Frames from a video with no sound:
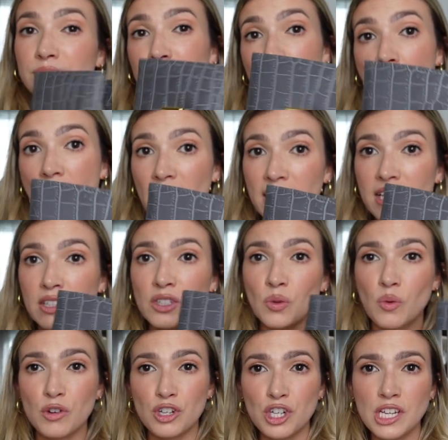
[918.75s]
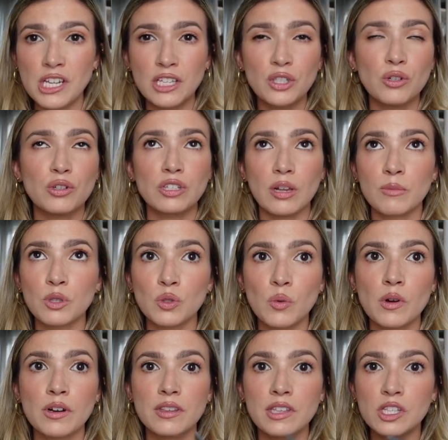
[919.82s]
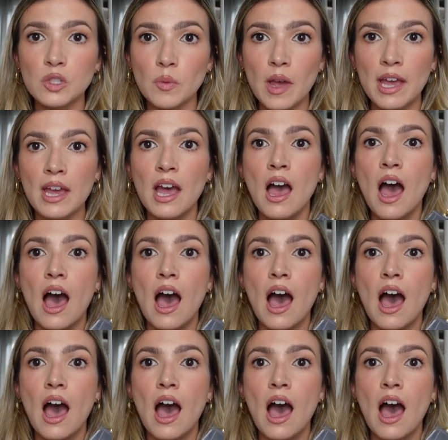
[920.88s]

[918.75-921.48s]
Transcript: pockets or jeans or some sort this way